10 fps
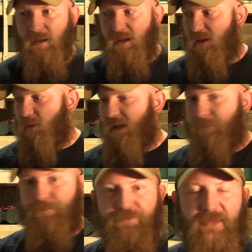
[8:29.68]
Anyway,
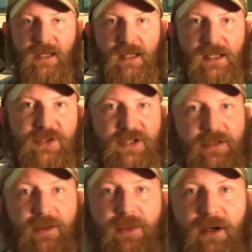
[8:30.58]
it's
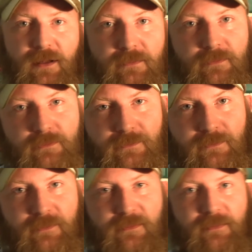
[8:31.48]
just a thought.
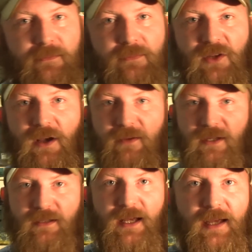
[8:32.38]
Y'all have a
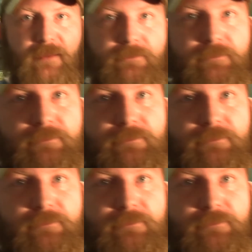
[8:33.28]
good day.